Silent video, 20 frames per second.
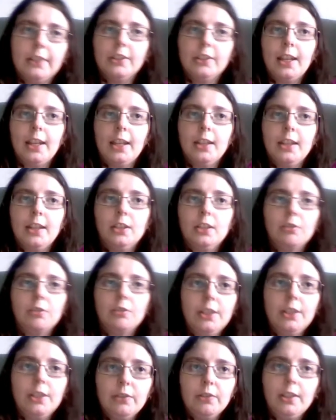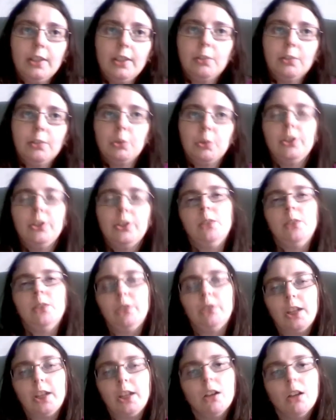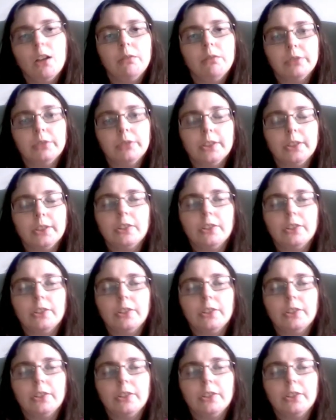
And the reason for this was he was at a conference,